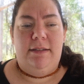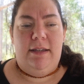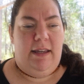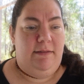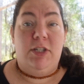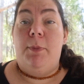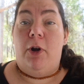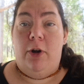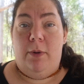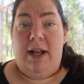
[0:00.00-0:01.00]
it,
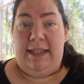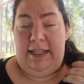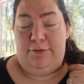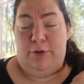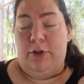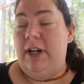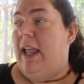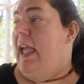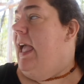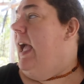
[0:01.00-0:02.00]
tomorrow I leave for it.
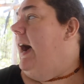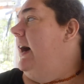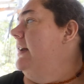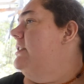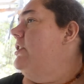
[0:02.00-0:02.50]
Uh,